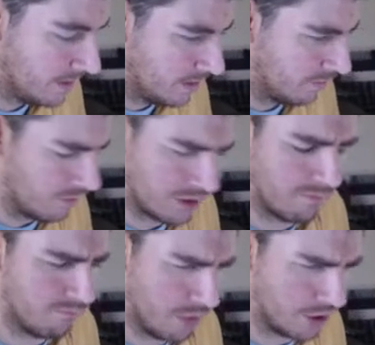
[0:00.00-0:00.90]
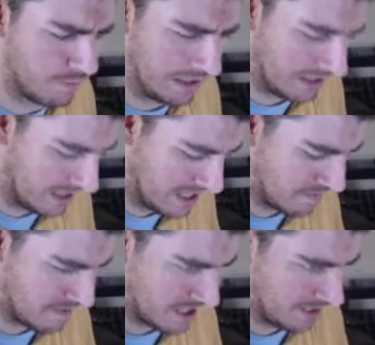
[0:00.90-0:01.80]
which are much better than the
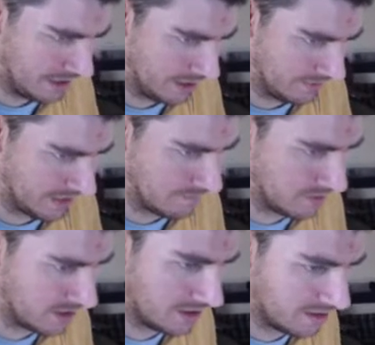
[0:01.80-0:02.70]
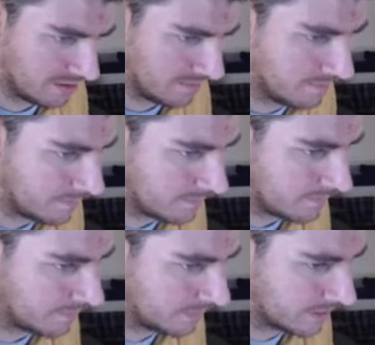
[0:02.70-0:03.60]
NBA Live games.
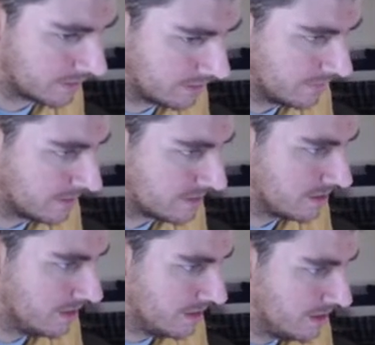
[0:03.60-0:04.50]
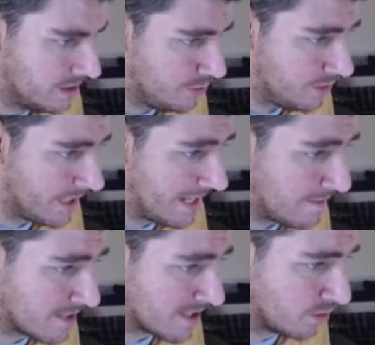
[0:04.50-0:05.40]
Right. 2K
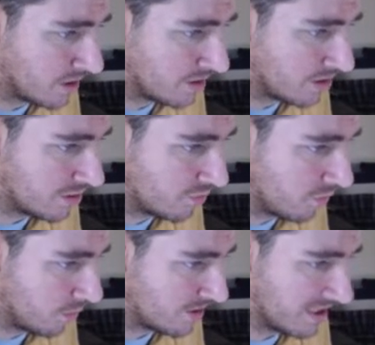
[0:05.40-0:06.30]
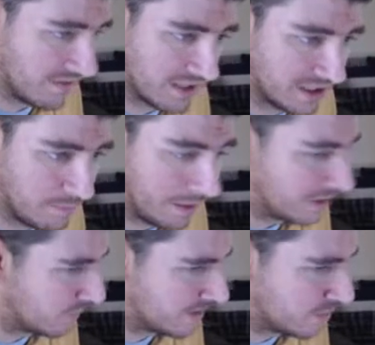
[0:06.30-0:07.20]
Games is looking to grow significantly by
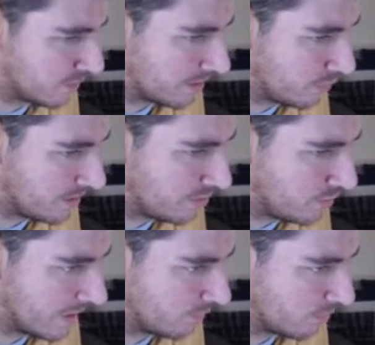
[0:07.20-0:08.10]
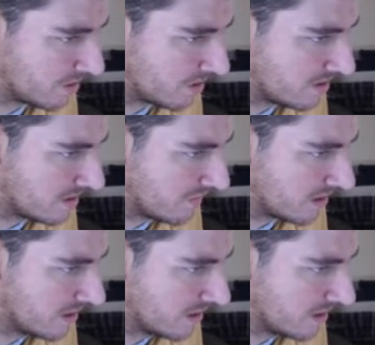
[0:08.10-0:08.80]
2023, 2K President David